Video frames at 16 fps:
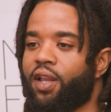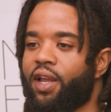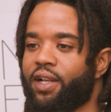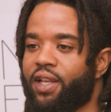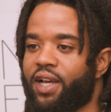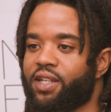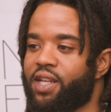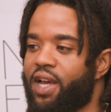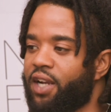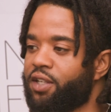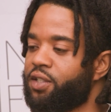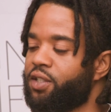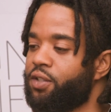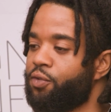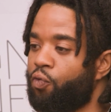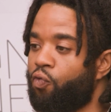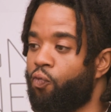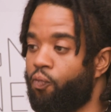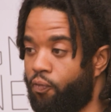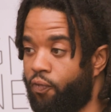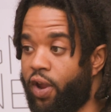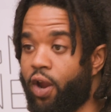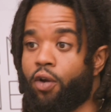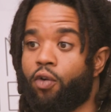Like that's actually
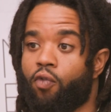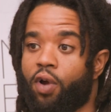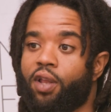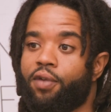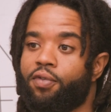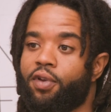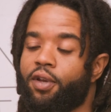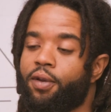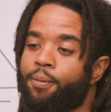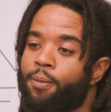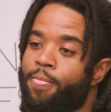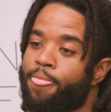very relevant